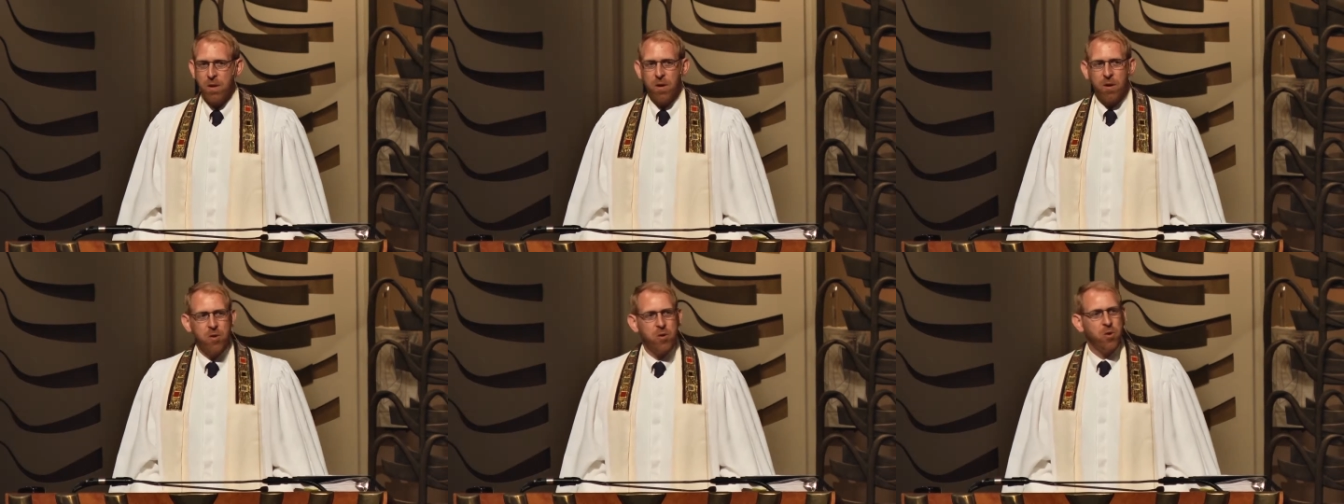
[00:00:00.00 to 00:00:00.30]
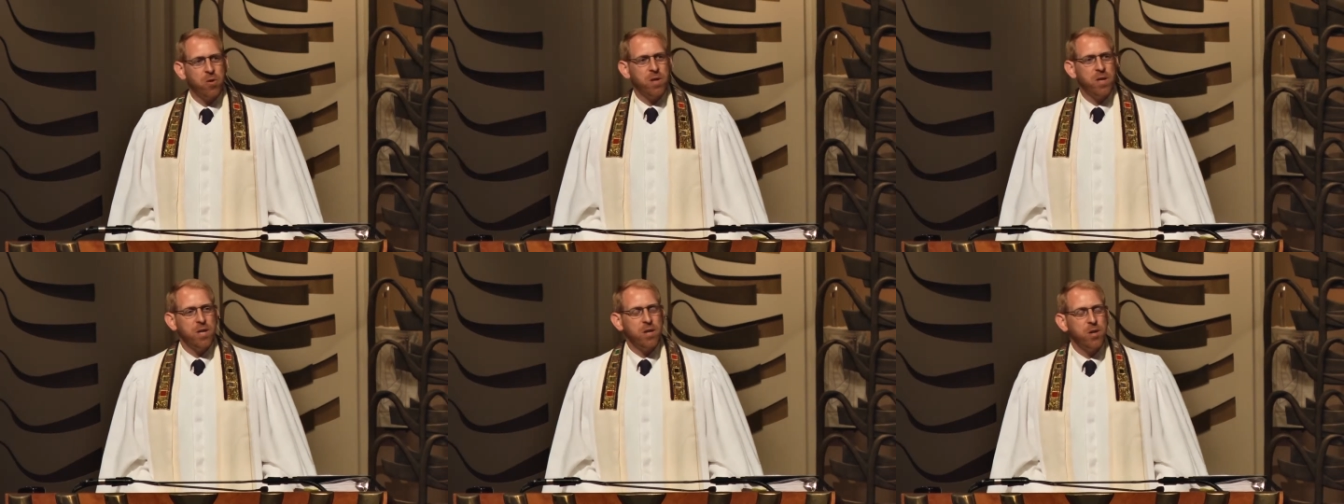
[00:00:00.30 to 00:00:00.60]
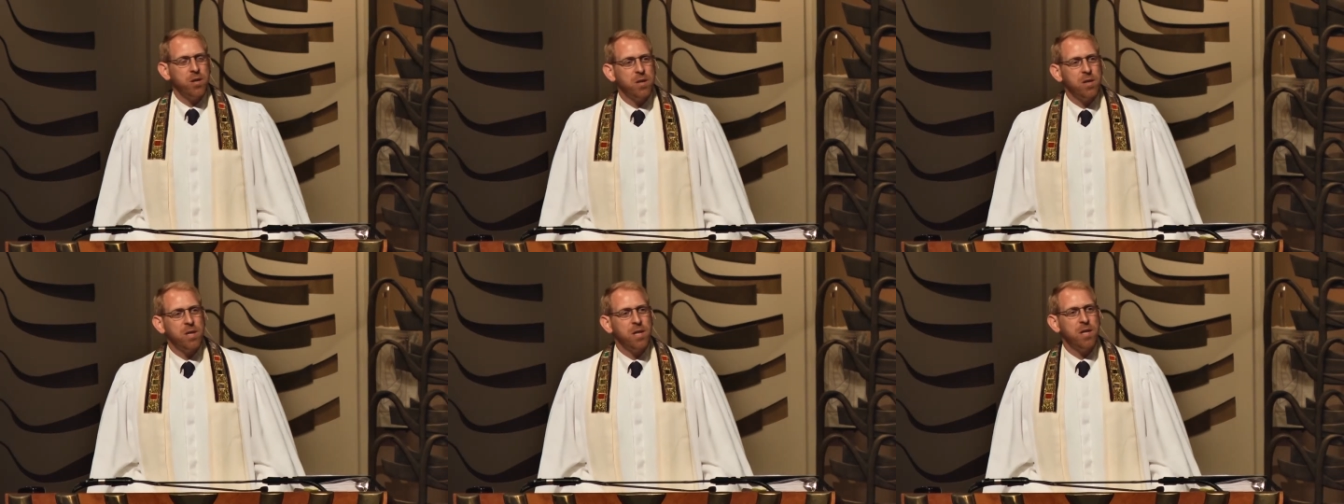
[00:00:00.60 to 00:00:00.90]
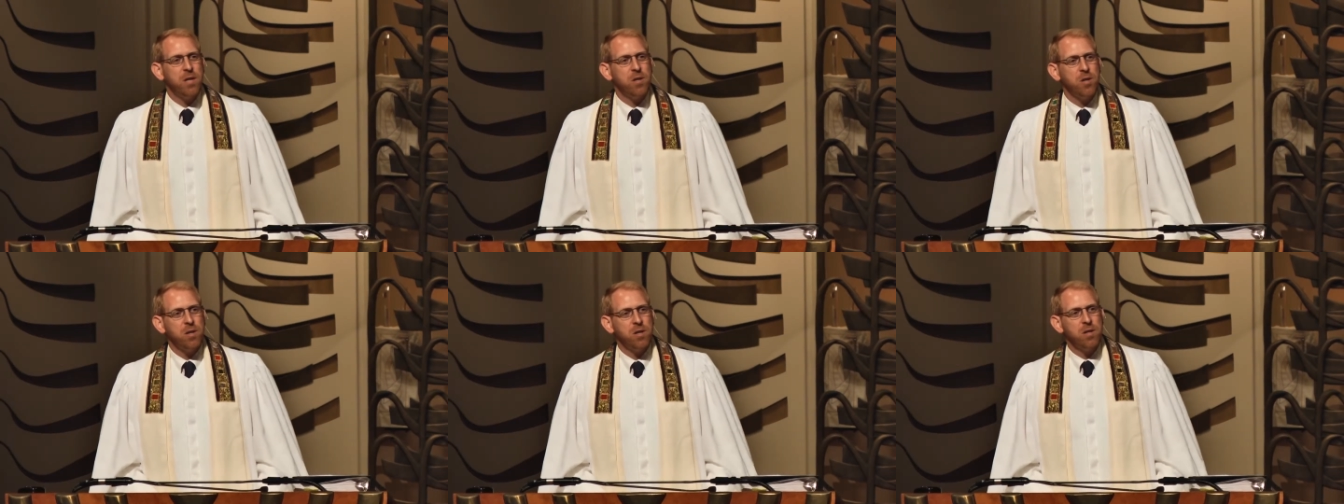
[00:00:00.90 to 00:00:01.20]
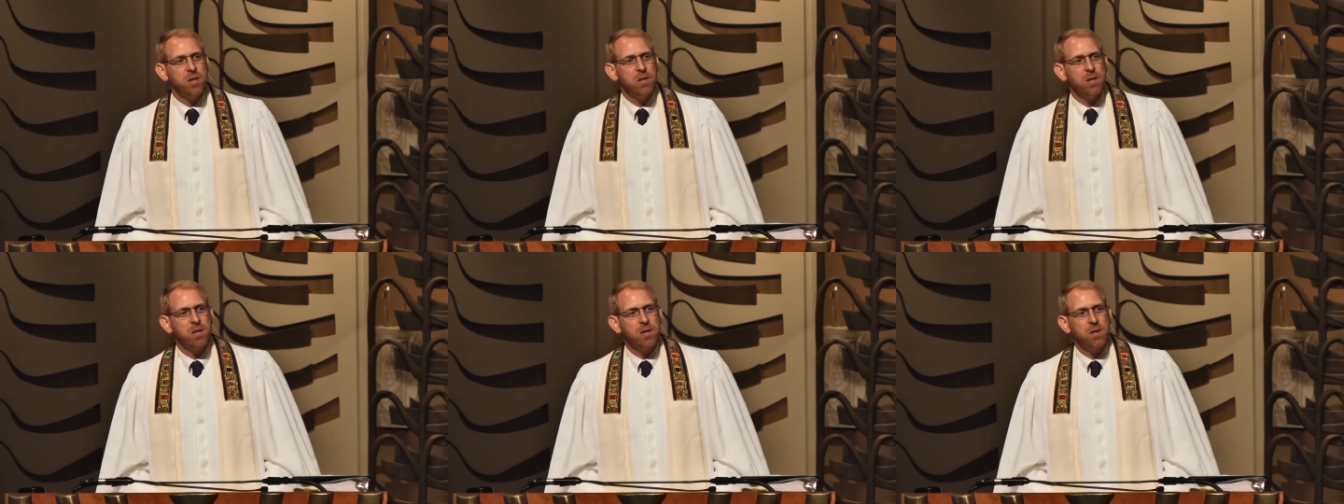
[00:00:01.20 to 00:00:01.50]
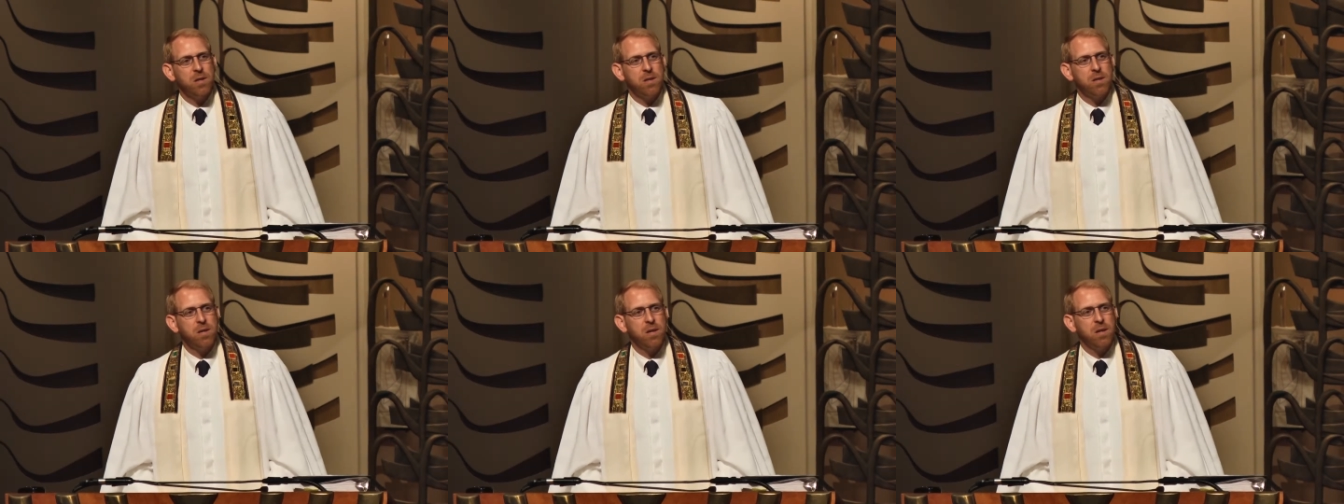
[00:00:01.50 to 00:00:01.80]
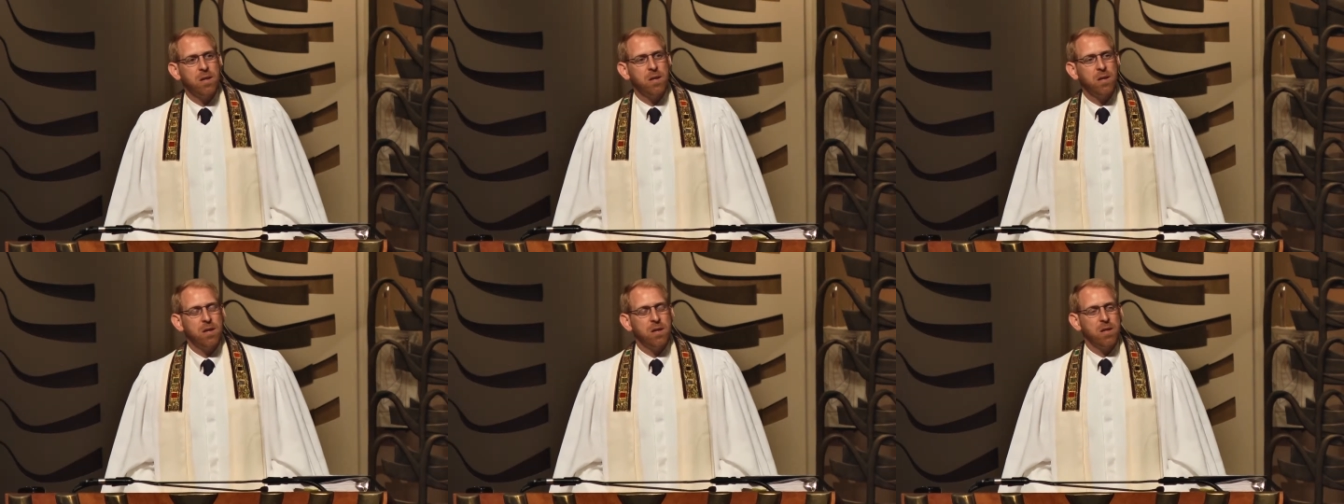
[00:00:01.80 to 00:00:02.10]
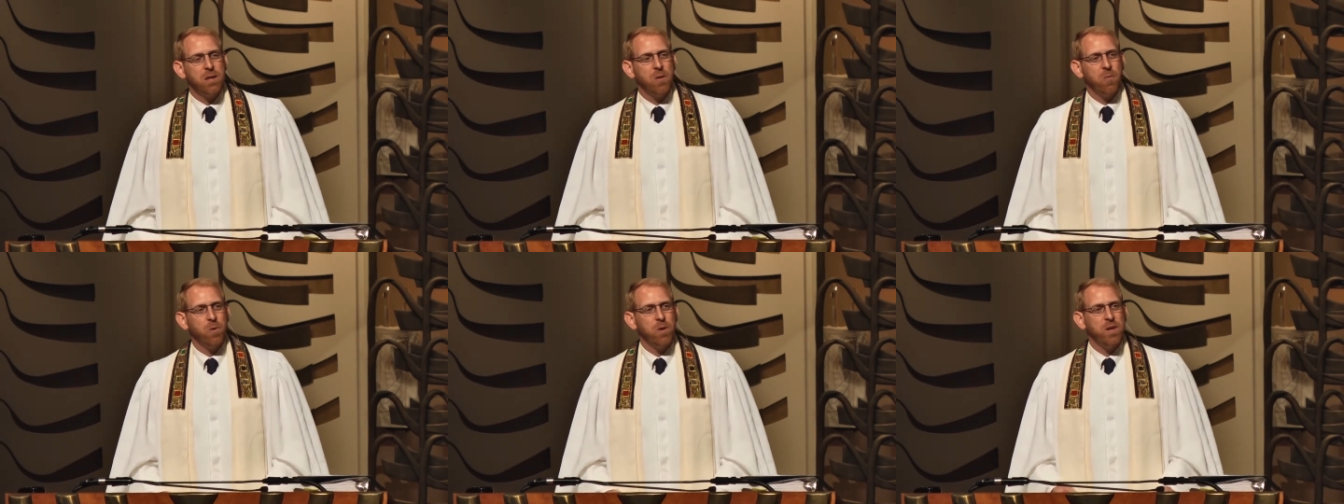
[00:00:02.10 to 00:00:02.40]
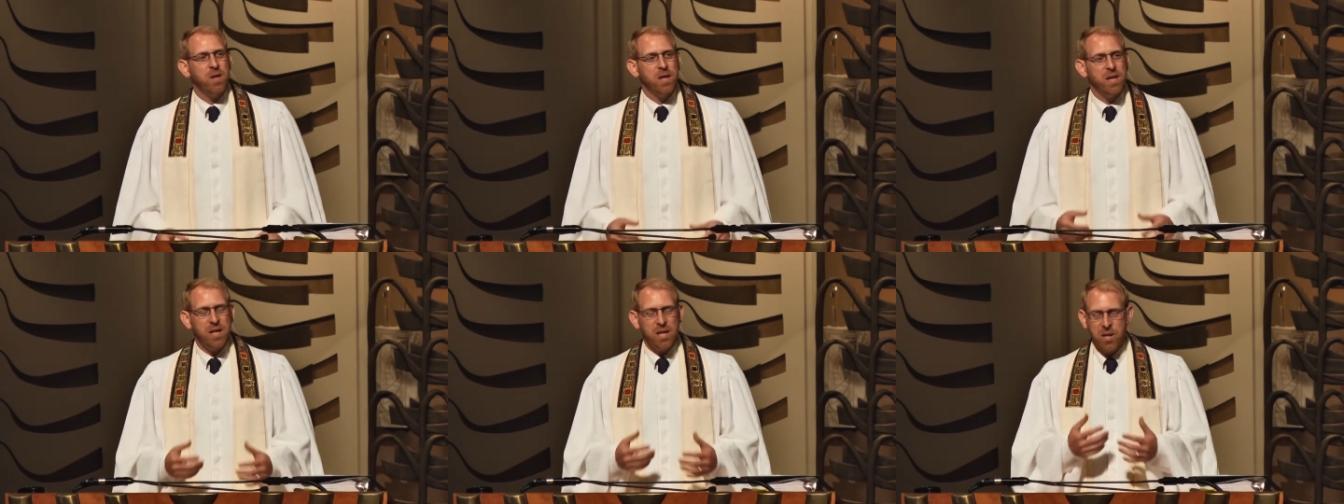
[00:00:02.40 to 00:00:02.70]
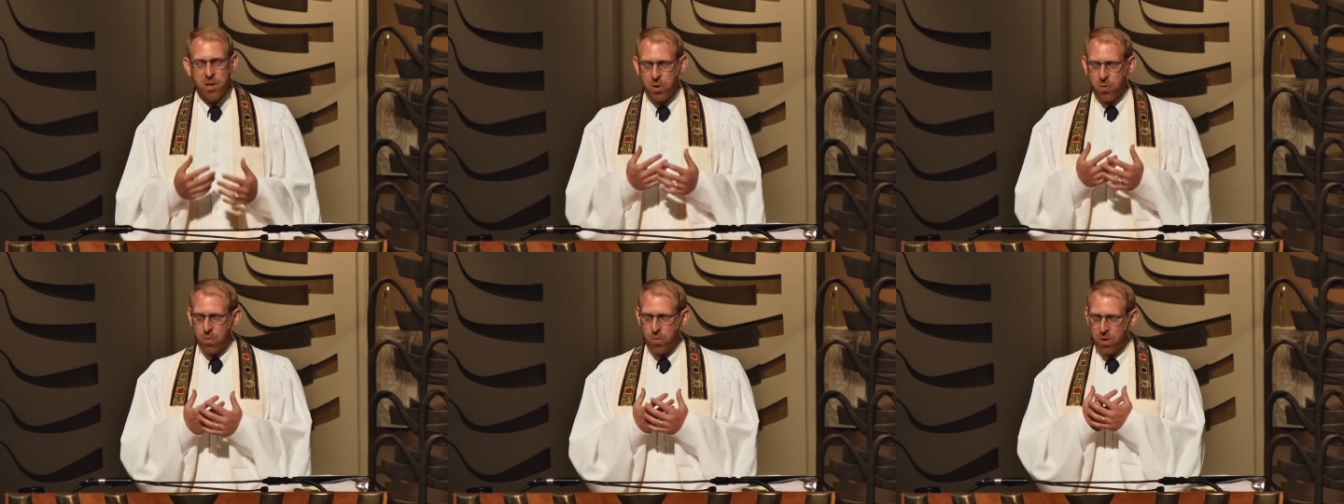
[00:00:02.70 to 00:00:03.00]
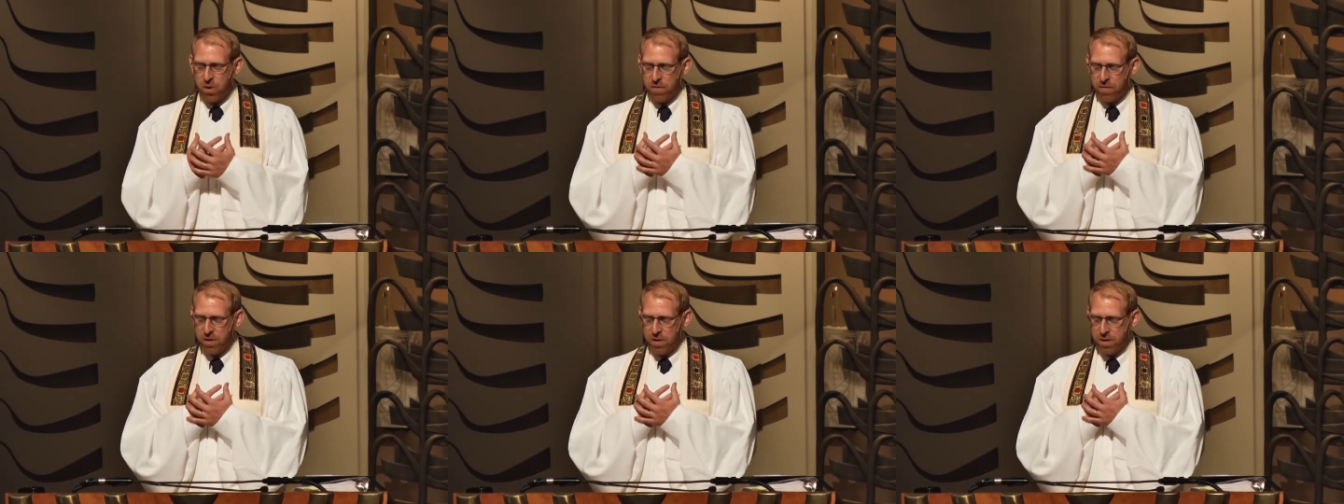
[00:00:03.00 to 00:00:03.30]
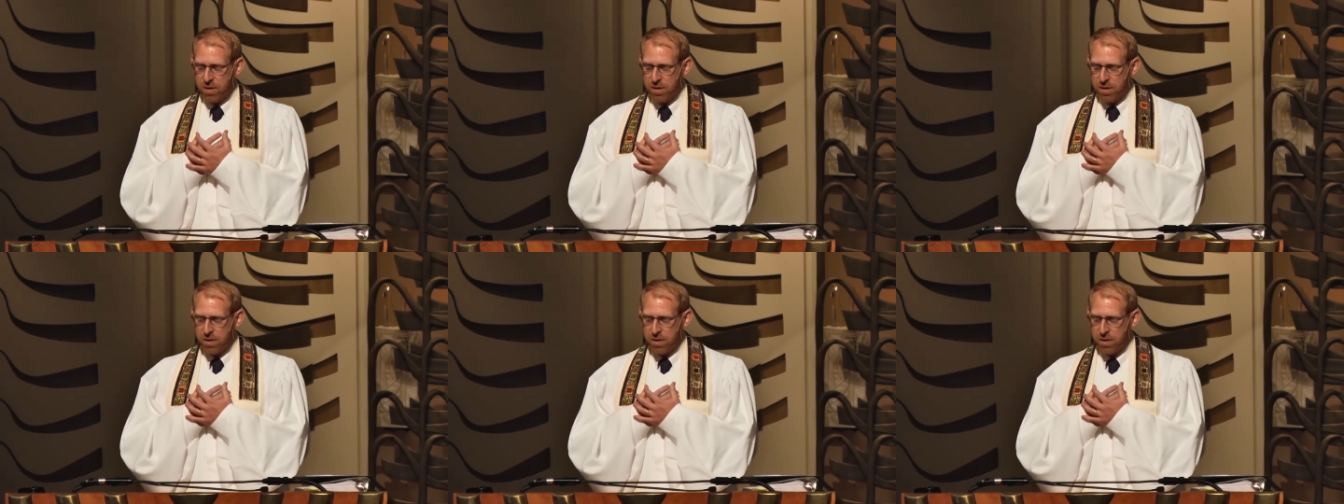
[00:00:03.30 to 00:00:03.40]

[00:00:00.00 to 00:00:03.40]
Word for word: Our tradition teaches that within each one of